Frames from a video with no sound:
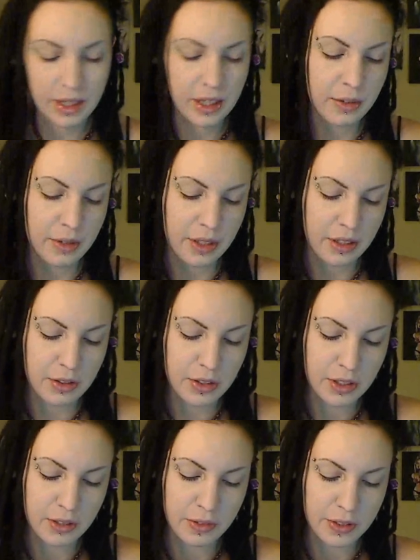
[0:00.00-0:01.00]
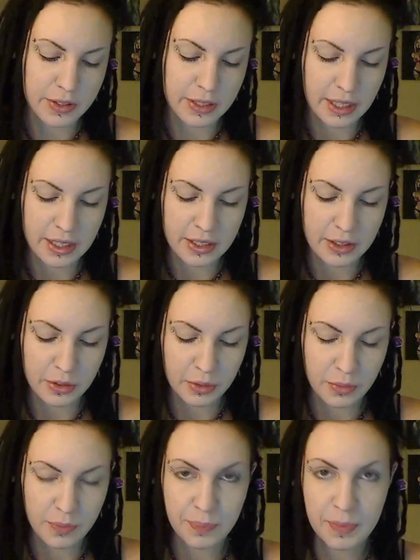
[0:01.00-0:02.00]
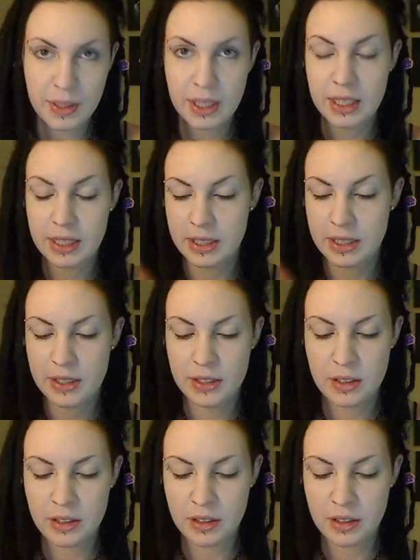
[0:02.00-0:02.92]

Anyway, usually first thing I do is